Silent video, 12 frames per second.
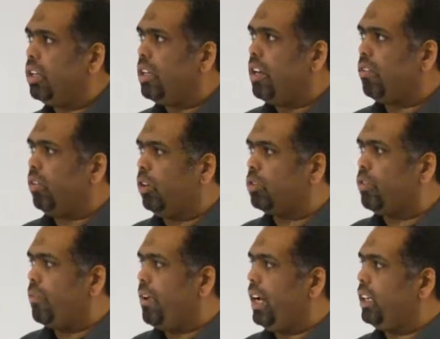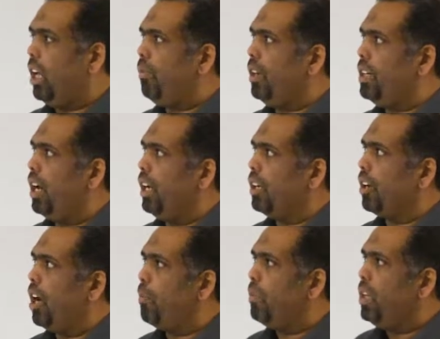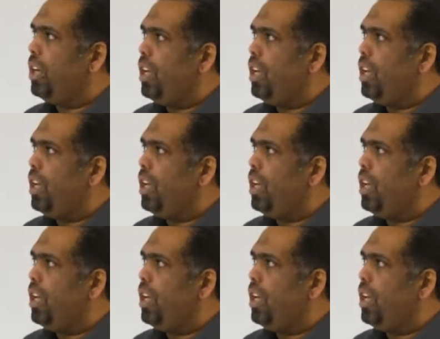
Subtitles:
let's look to the Van Calvin diagram.